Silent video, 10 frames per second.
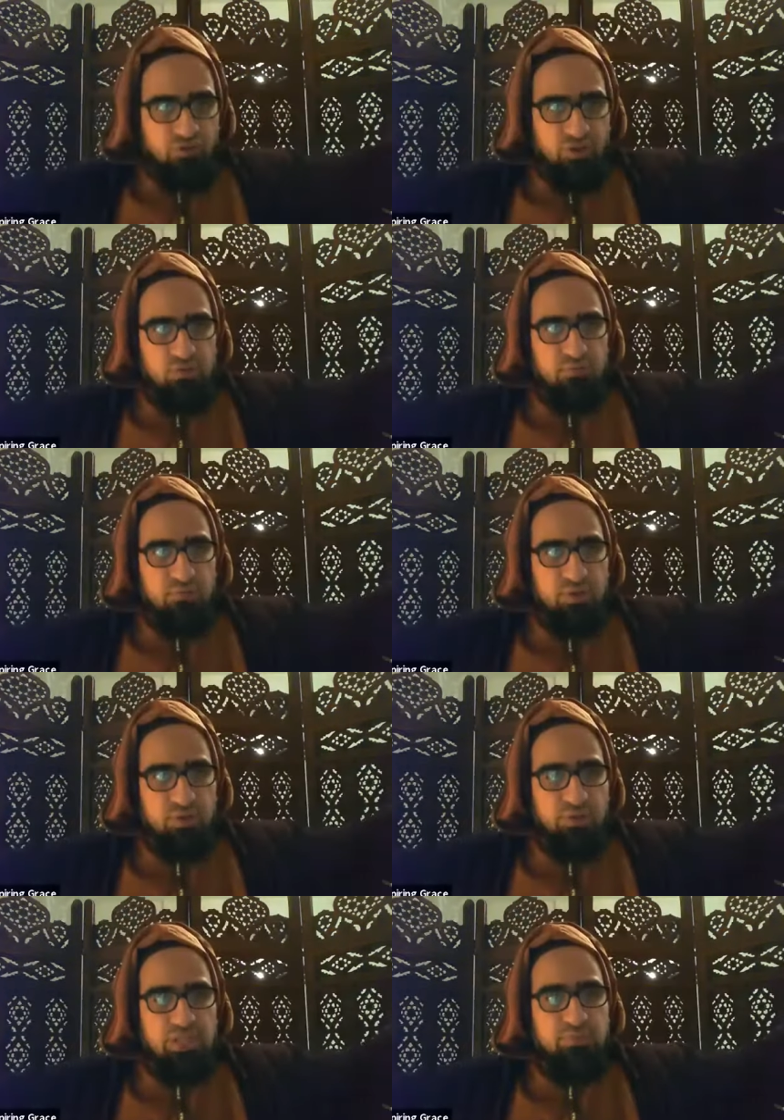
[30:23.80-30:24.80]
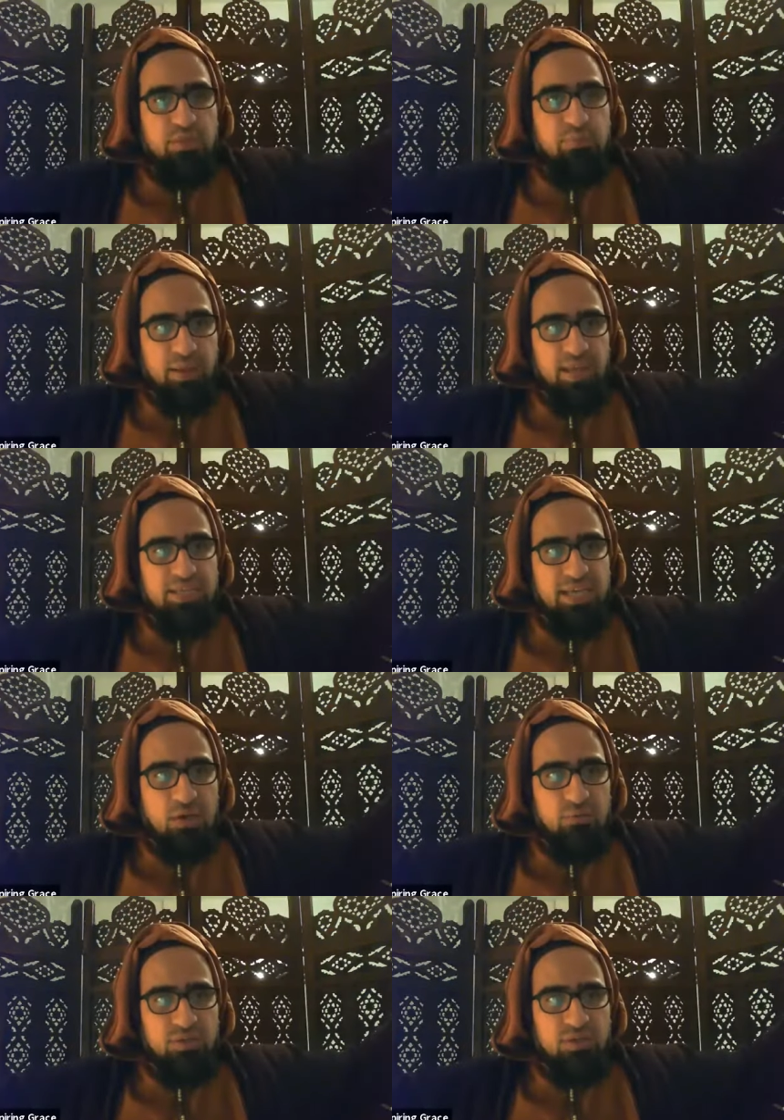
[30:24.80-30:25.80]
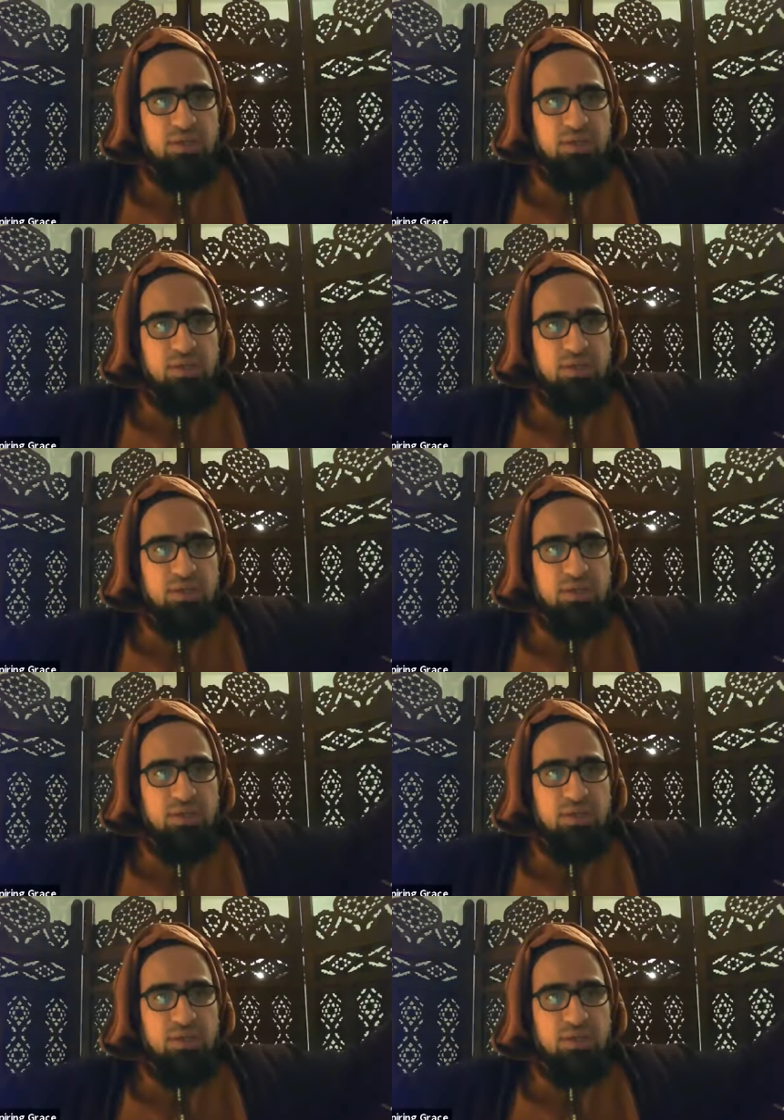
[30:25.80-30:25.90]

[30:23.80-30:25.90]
film that's being played out.